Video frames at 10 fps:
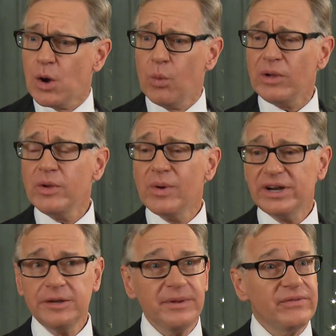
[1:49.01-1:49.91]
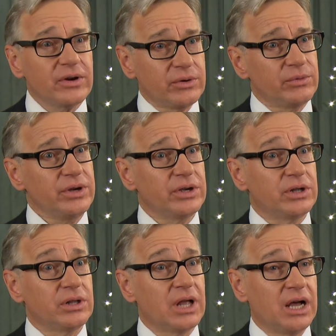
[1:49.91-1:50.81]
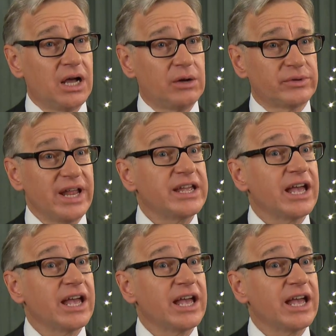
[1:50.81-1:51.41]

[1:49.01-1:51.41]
Well, we wanted to be very real. Renee